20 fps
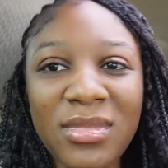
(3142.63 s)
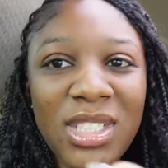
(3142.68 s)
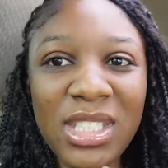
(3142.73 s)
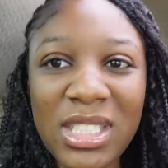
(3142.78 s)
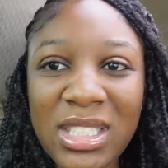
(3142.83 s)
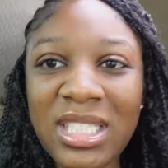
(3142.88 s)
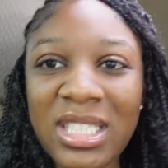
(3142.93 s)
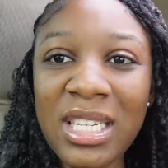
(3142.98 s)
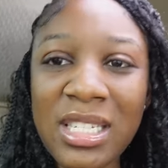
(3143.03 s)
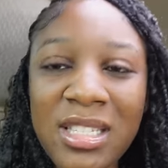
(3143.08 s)

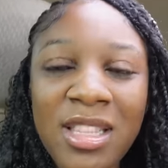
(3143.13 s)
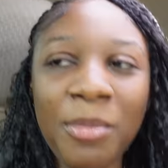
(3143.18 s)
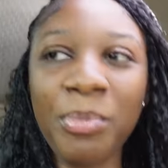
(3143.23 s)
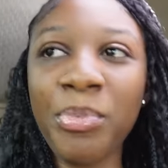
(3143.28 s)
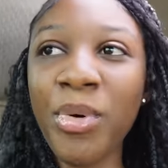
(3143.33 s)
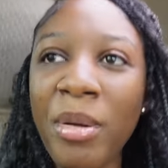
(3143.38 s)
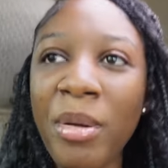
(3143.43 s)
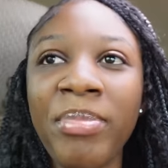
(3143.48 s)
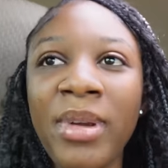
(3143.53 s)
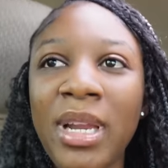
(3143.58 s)
She is the
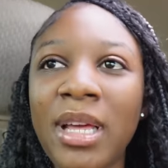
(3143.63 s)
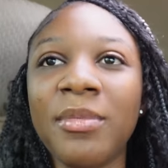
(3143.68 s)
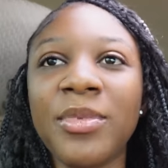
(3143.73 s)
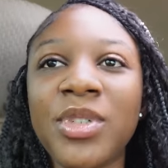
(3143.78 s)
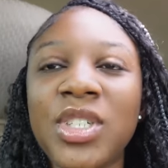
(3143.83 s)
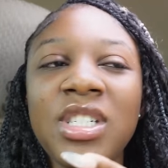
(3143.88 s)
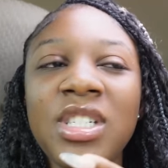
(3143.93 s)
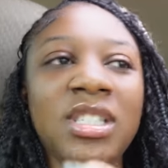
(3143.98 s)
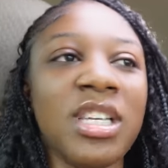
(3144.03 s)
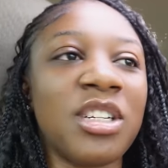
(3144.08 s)
problem.
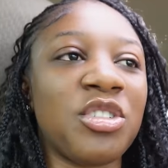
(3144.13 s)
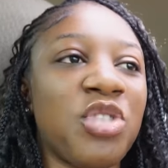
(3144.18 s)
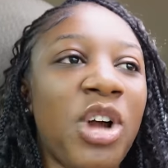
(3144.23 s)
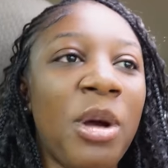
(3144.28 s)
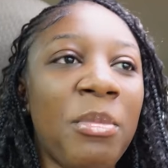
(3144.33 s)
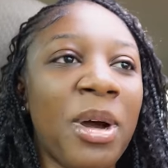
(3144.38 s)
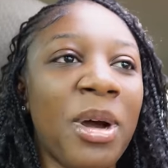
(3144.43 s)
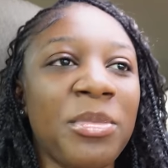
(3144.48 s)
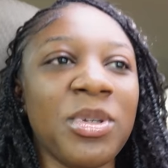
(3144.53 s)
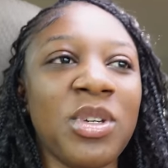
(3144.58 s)
She's the
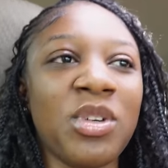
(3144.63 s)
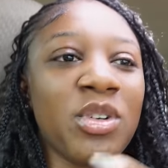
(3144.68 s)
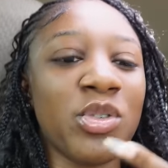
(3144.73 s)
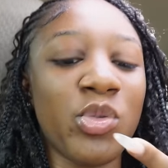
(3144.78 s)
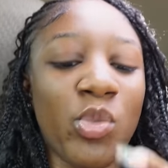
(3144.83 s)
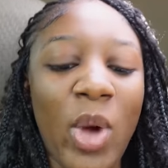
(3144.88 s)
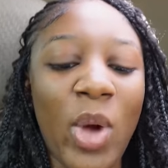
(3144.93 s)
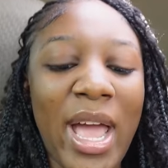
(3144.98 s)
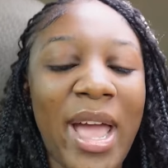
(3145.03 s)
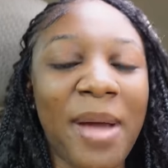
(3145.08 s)
drama
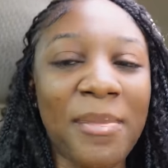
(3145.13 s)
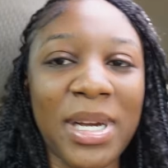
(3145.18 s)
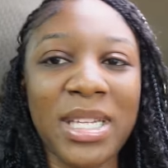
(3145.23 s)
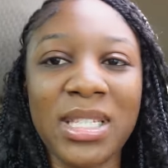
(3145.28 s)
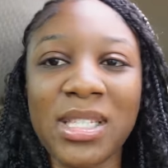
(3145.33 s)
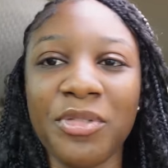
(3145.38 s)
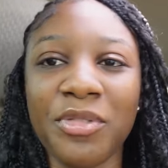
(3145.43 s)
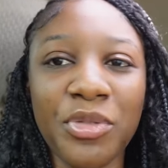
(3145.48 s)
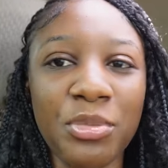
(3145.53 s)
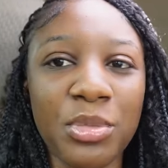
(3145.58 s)
because why am I
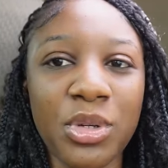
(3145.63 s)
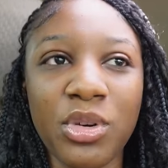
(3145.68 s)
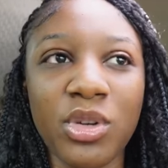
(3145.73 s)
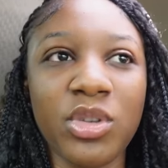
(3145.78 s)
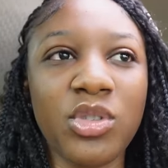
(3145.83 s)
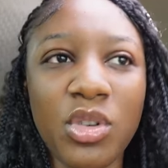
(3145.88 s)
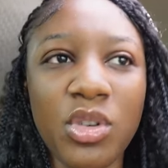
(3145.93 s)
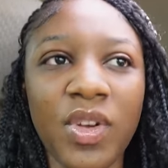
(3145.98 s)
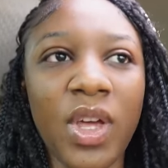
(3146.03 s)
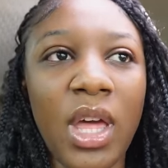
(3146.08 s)
suffering
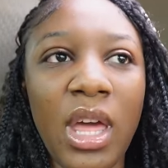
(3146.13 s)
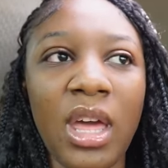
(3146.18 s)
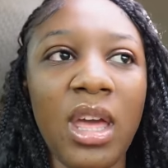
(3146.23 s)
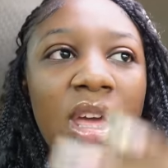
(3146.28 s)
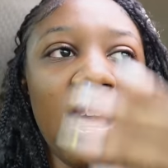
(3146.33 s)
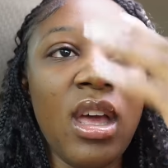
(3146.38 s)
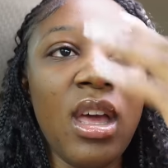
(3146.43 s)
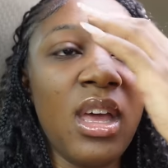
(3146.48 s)
because of her?